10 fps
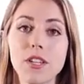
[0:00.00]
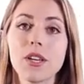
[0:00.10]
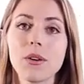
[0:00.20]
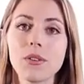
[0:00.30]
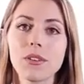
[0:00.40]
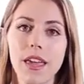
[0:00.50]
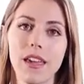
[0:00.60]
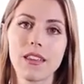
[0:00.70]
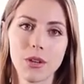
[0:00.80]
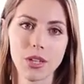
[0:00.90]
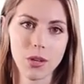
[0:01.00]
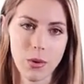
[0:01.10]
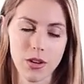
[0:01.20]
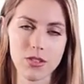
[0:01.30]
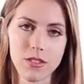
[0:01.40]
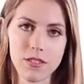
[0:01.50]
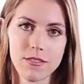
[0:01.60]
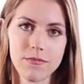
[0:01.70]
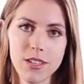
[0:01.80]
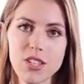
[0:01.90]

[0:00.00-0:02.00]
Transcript: video and written questions,